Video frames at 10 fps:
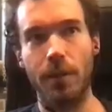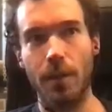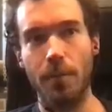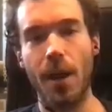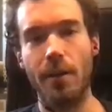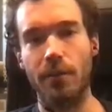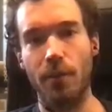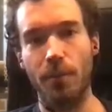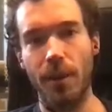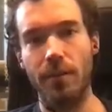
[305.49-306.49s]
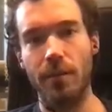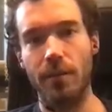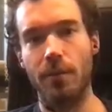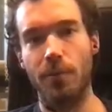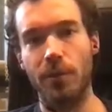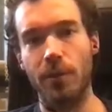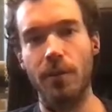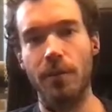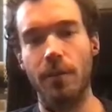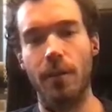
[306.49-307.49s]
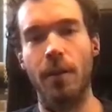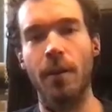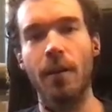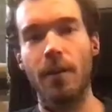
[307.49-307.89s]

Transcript: get back to the basics and return to,